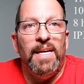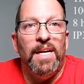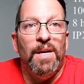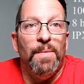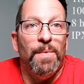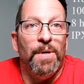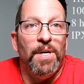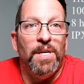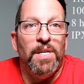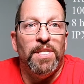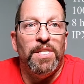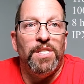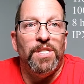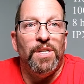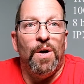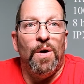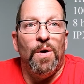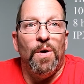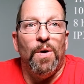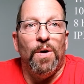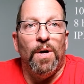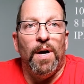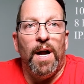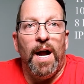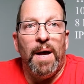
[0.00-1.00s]
earbuds
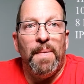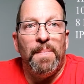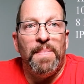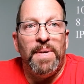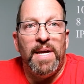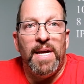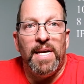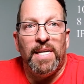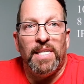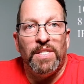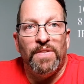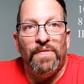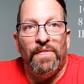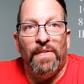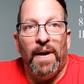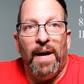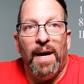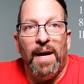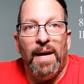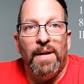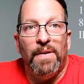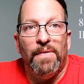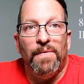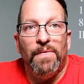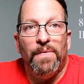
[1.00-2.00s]
are
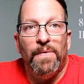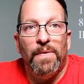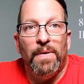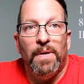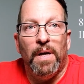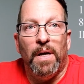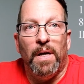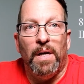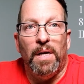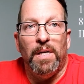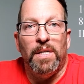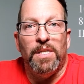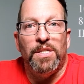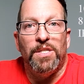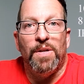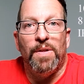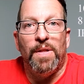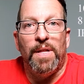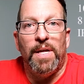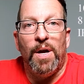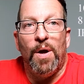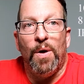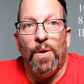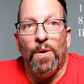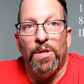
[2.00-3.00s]
IPX5,
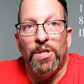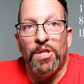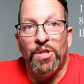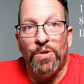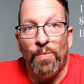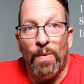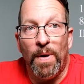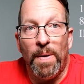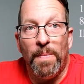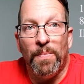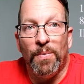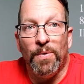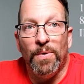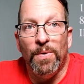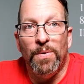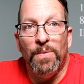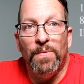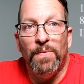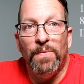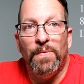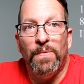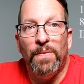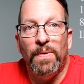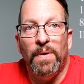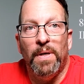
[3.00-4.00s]
so they are sweat
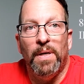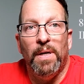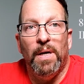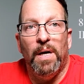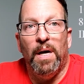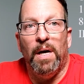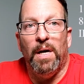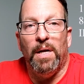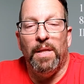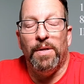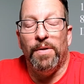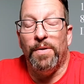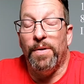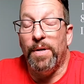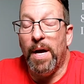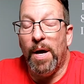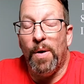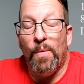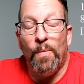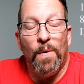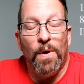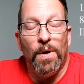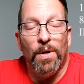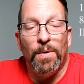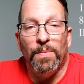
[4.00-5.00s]
proof. They're
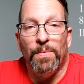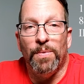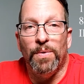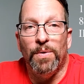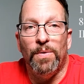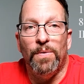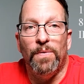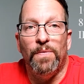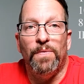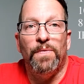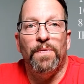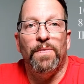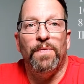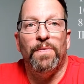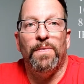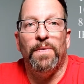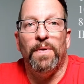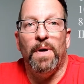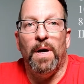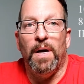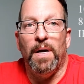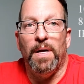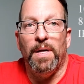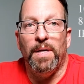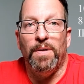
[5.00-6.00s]
not
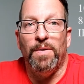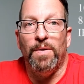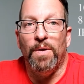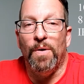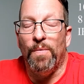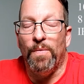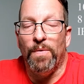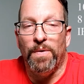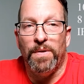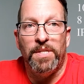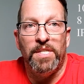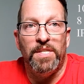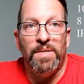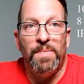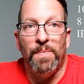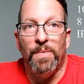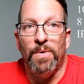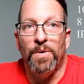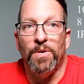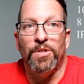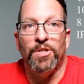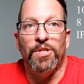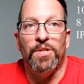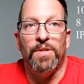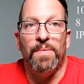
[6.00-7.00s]
waterproof. You don't want to
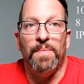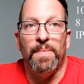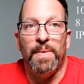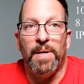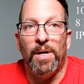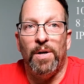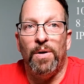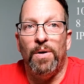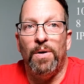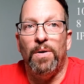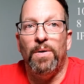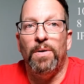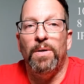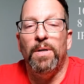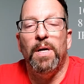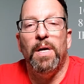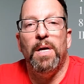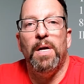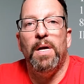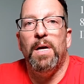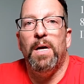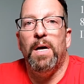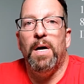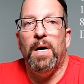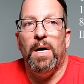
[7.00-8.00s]
submerge them at all.
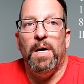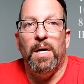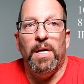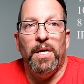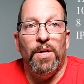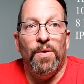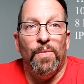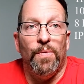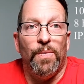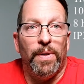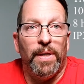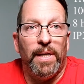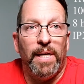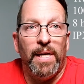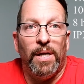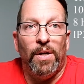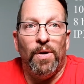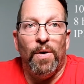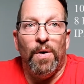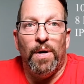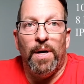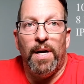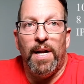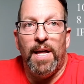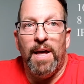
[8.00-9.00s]
You don't want to get
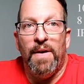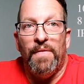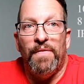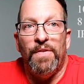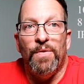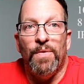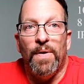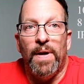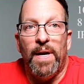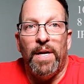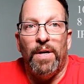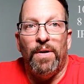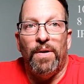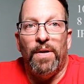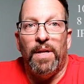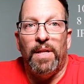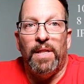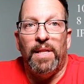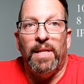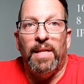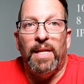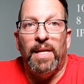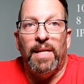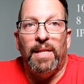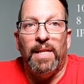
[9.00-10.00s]
caught in a heavy rain or
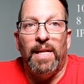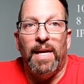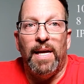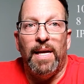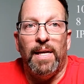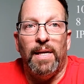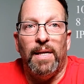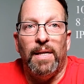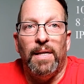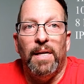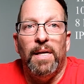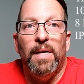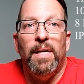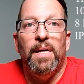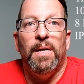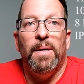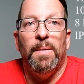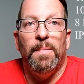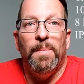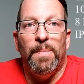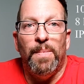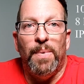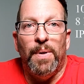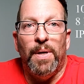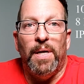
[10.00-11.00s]
anything like that.
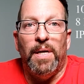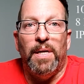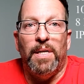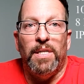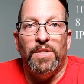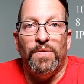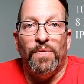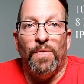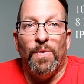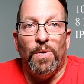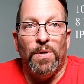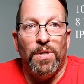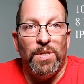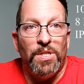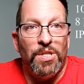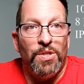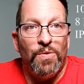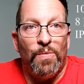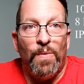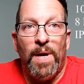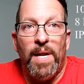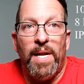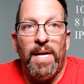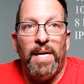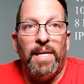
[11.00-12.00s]
But as far as
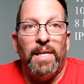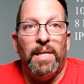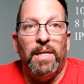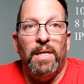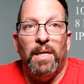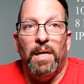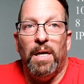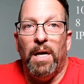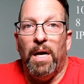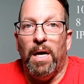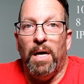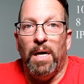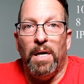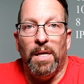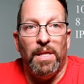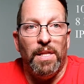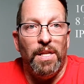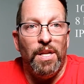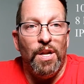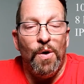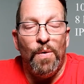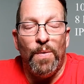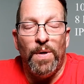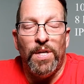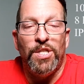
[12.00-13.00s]
sweating,
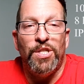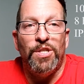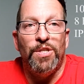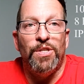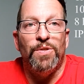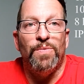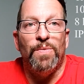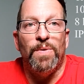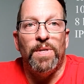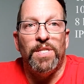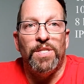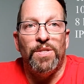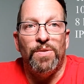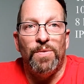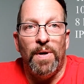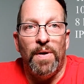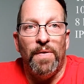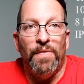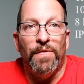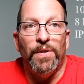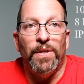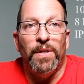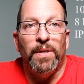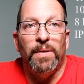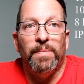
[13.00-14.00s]
no issues
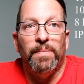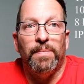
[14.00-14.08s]
whatsoever.